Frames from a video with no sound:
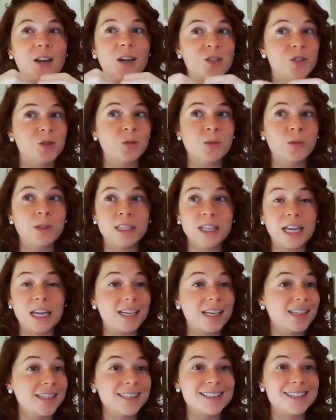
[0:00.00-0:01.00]
do we
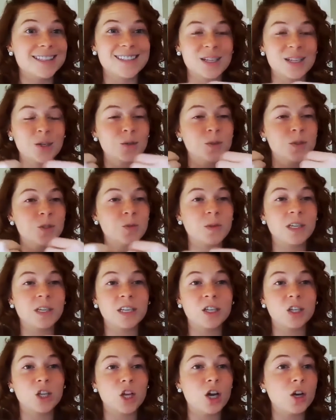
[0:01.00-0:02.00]
like this? You know, do
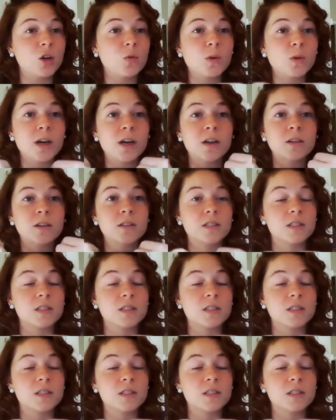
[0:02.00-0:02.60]
we get along well?